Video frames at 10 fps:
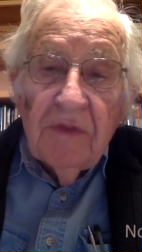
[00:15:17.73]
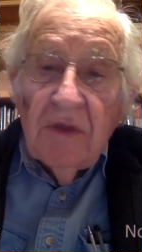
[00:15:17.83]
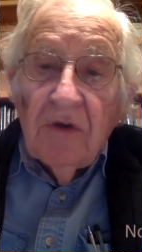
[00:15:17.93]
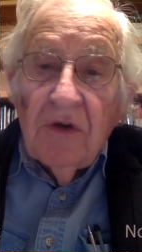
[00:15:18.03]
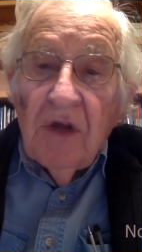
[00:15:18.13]

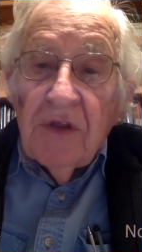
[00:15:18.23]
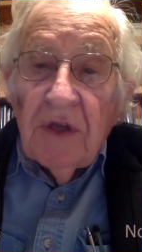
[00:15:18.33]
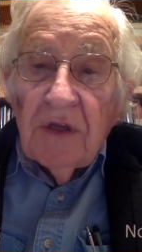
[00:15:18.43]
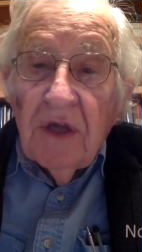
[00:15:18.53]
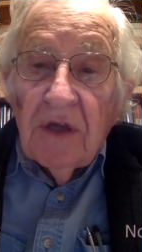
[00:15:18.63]
though
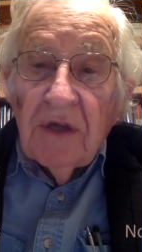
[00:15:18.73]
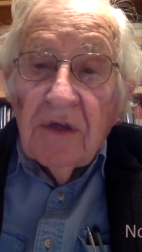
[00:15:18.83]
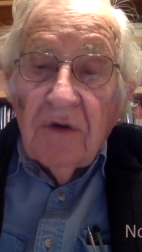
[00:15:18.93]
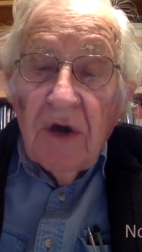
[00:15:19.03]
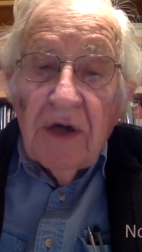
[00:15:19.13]
nothing like the
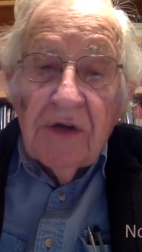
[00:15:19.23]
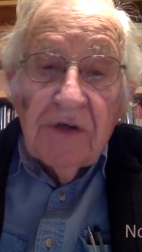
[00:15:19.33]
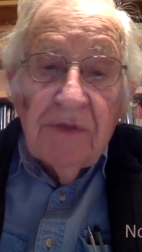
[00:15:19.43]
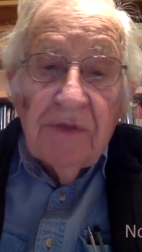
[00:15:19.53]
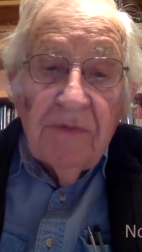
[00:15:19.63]

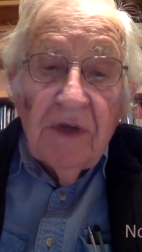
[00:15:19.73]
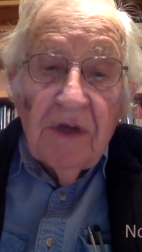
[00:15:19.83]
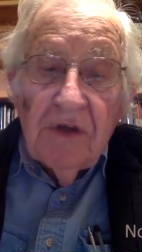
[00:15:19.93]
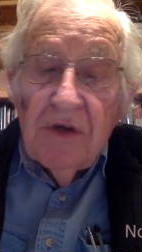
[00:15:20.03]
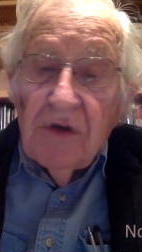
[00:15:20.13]
crash
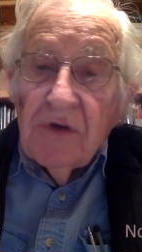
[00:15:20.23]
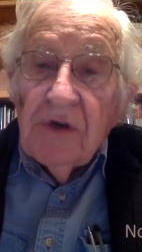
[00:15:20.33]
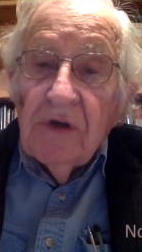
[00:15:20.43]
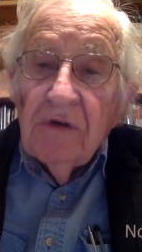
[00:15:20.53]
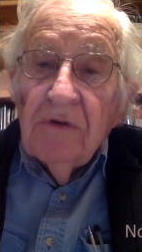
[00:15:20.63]
10 years
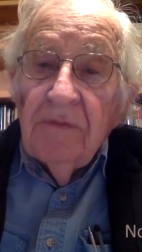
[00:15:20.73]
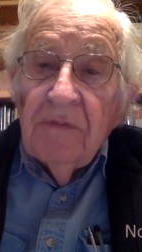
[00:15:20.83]
ago,